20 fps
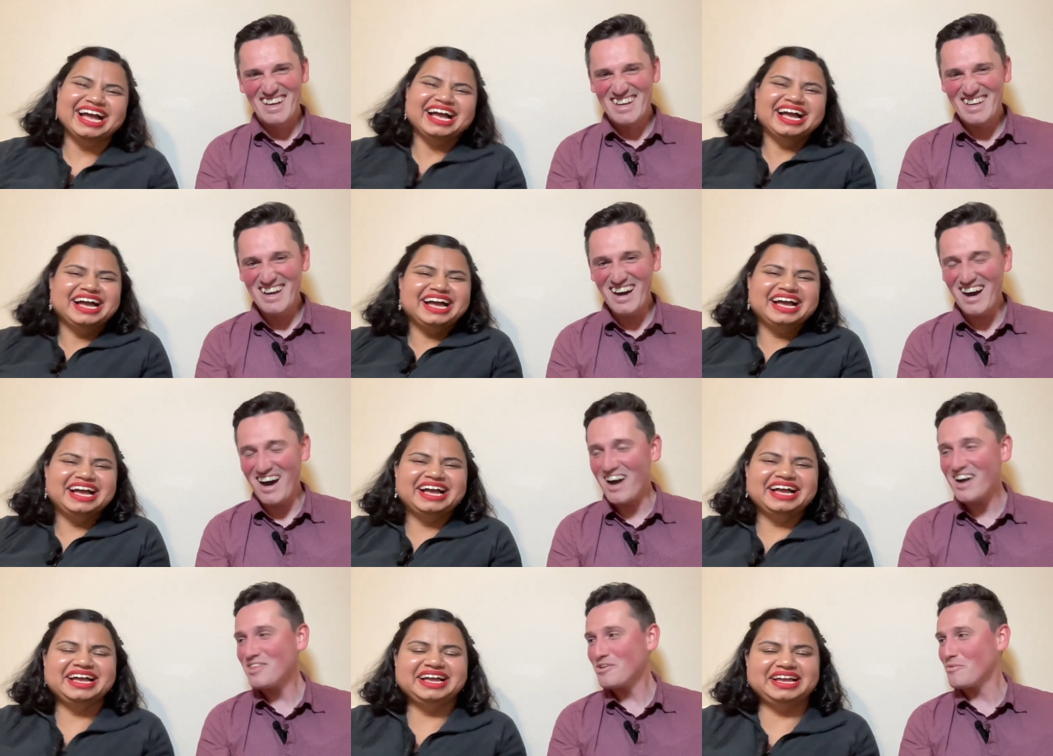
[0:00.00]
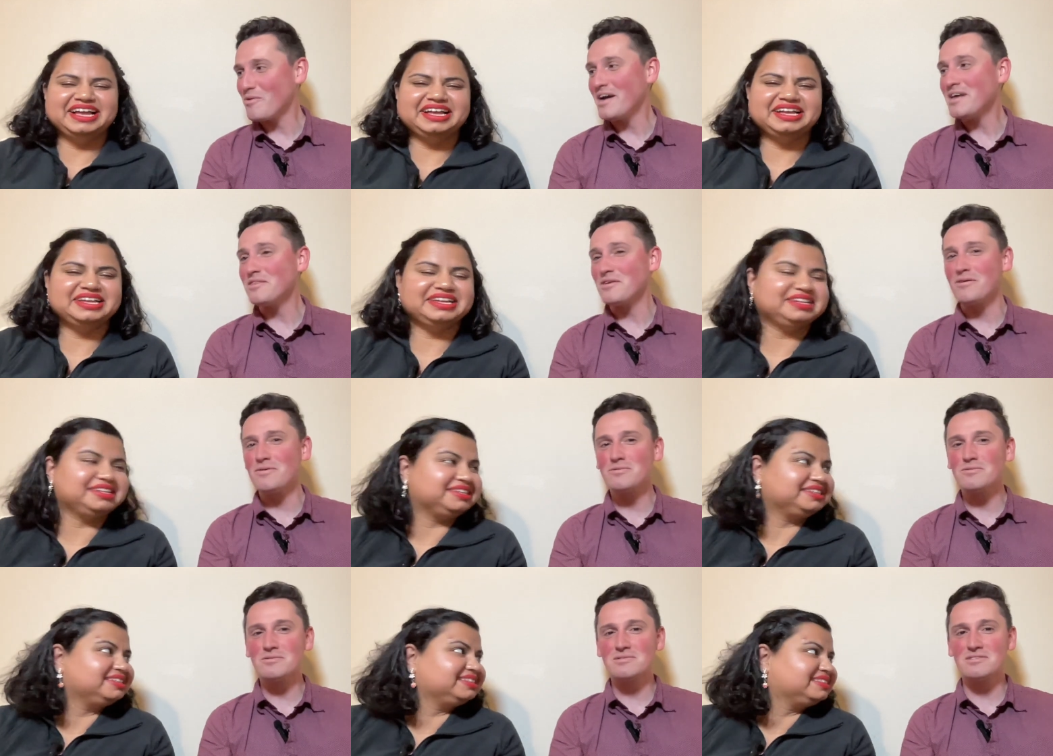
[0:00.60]
Speaker 1: yeah, either way
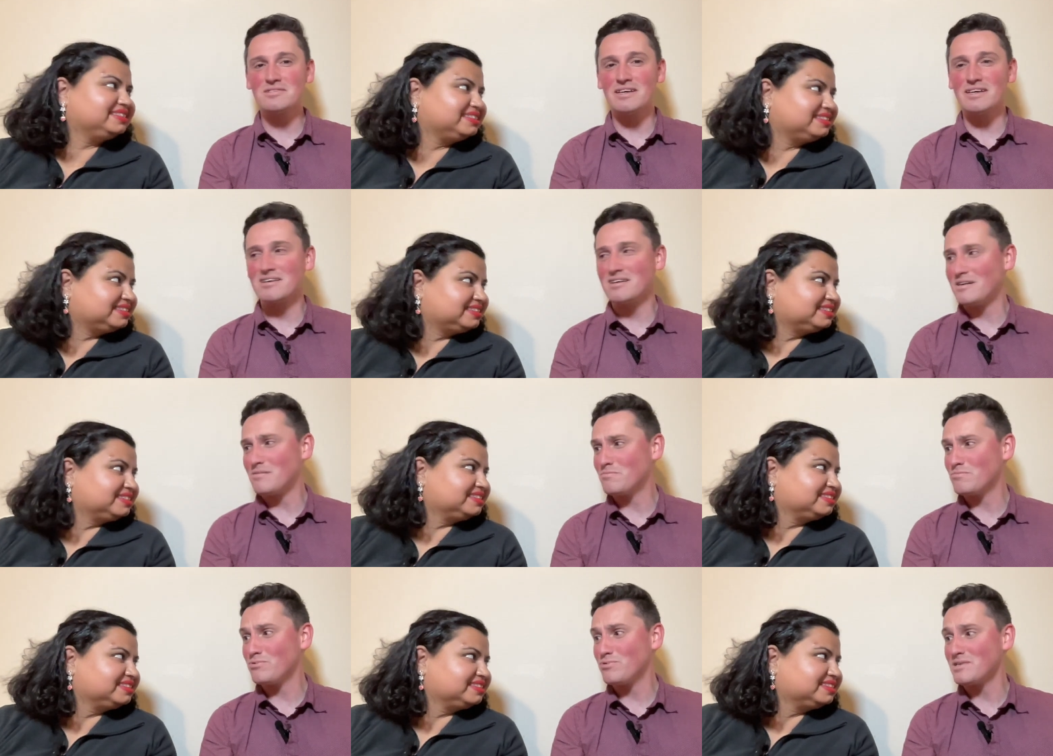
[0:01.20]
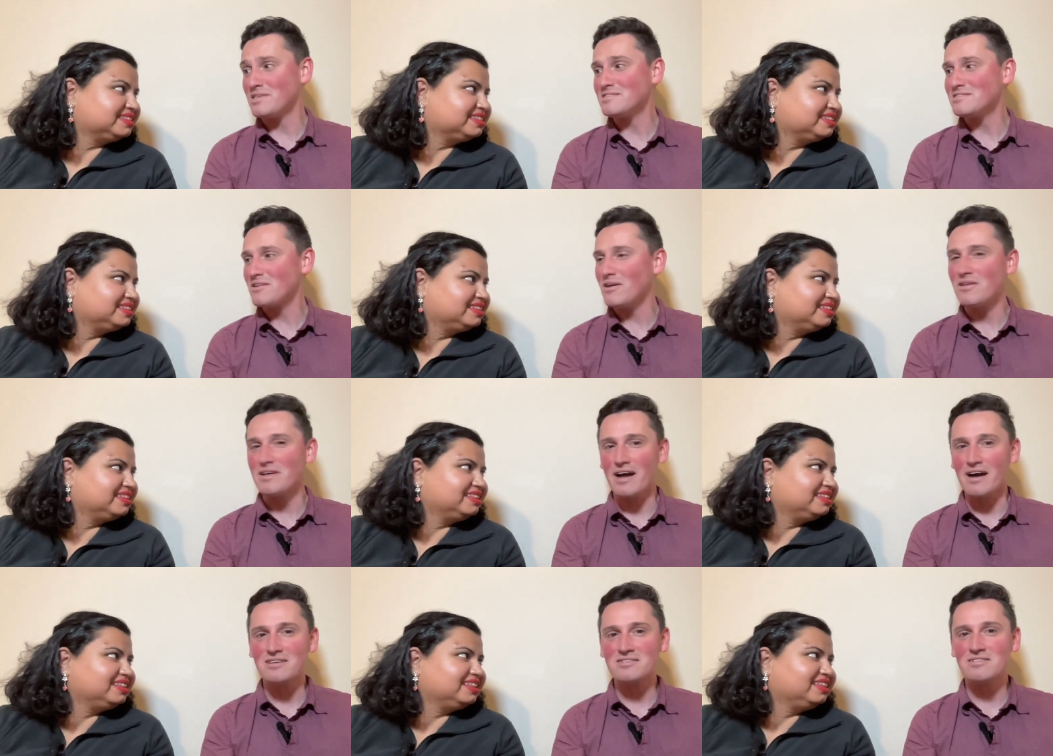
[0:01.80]
though, it looks like a pretty
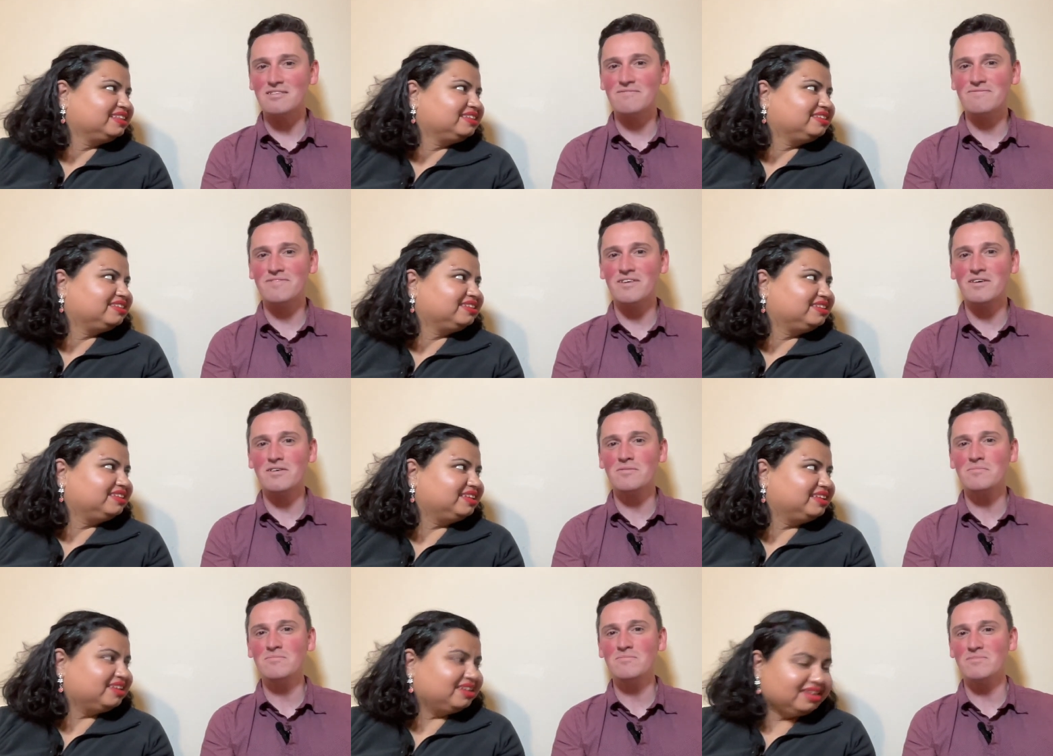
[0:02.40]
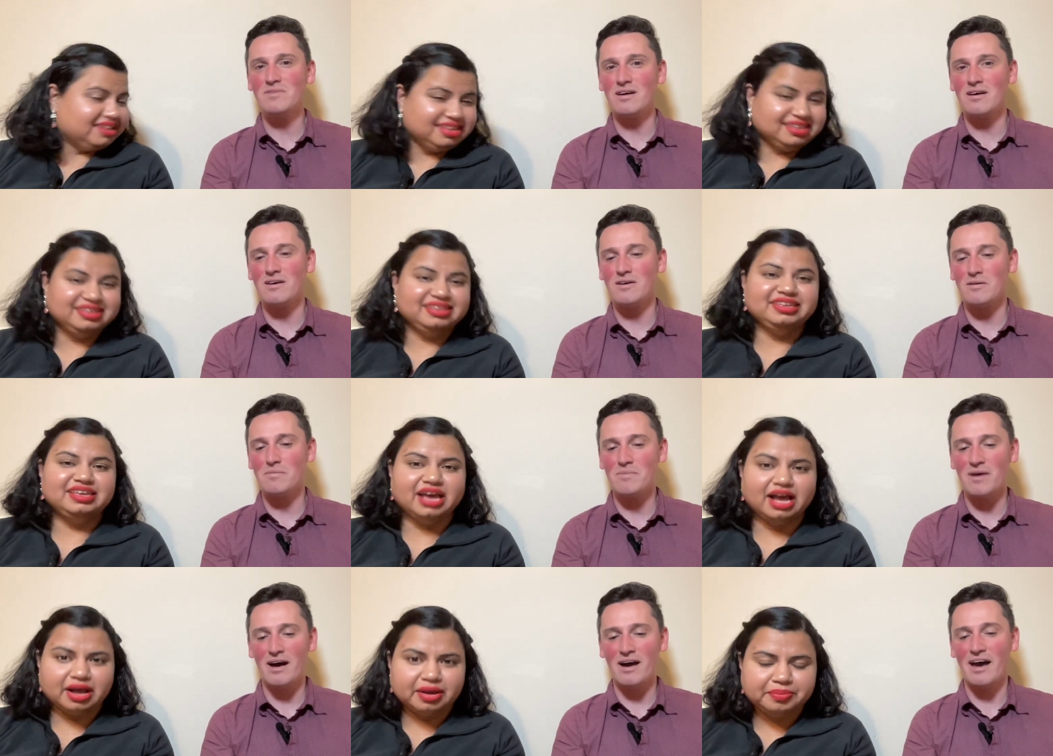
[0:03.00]
solid action film.
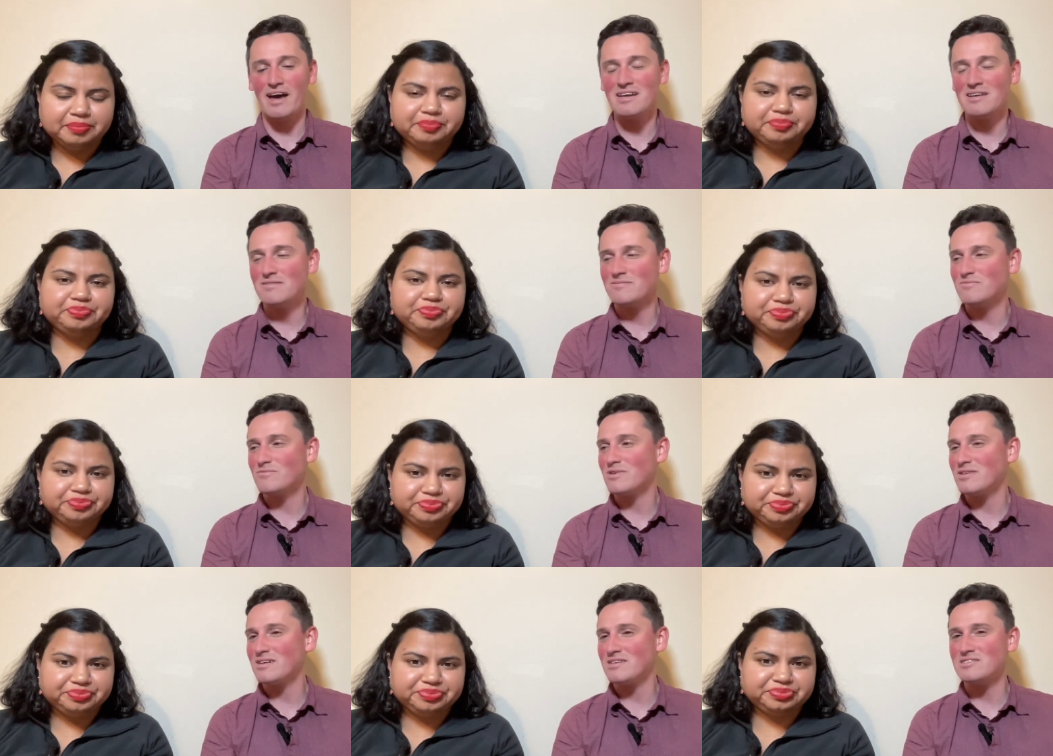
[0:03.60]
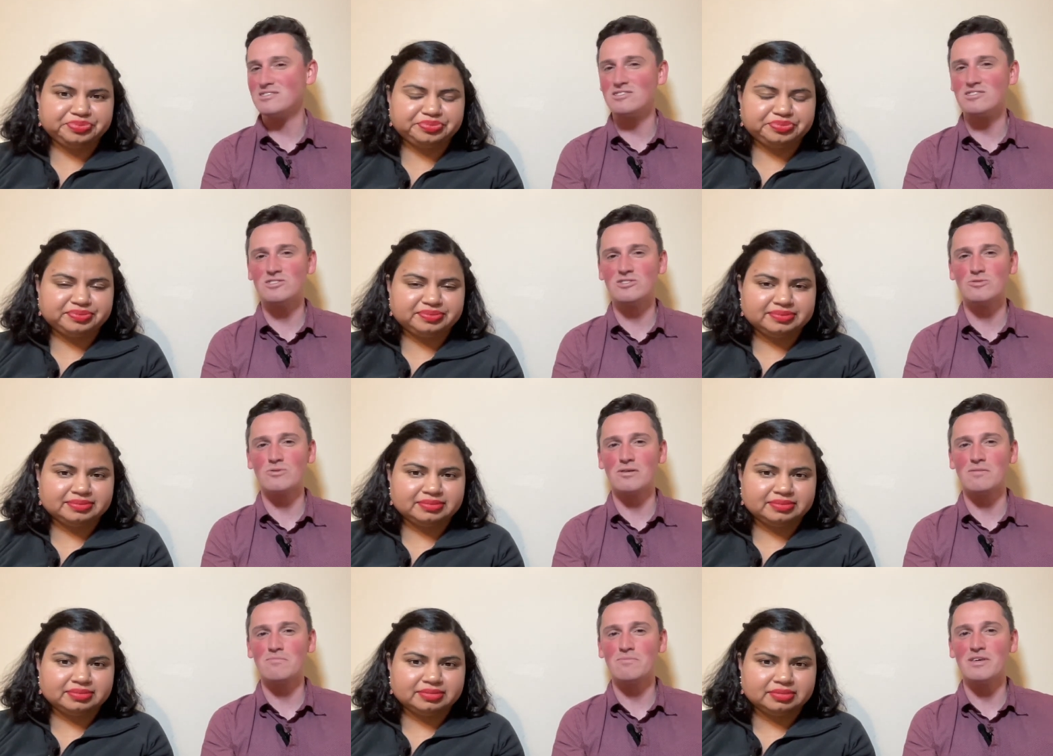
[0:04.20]
Um, yeah. I, I, didn't realize
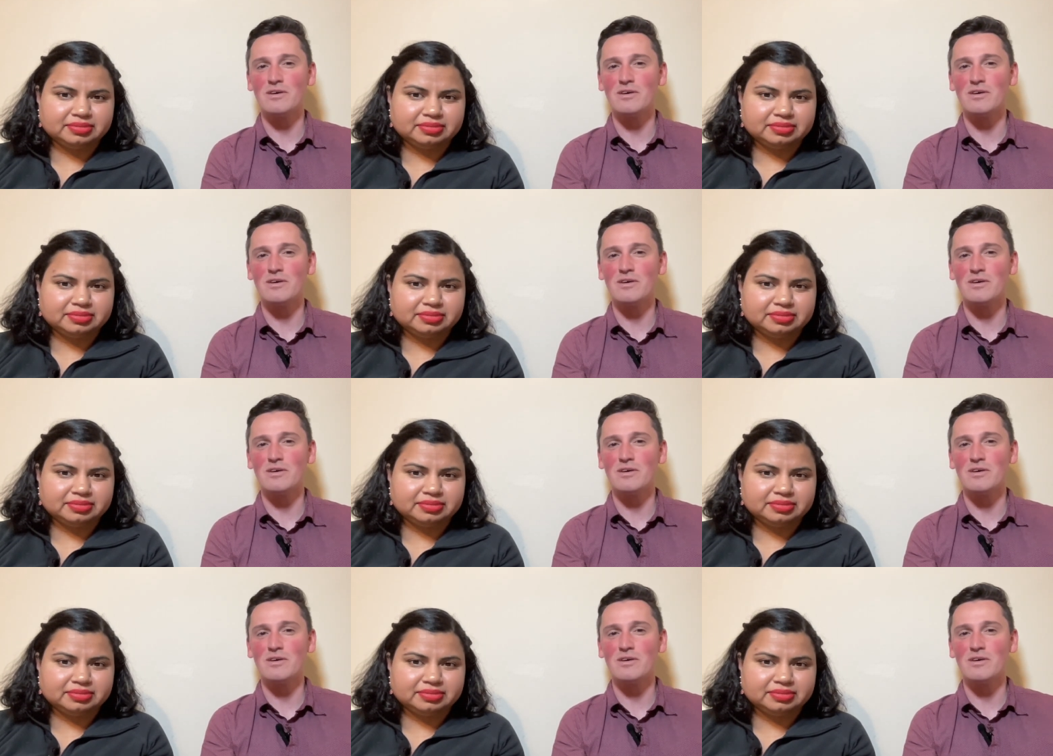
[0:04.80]
Jordan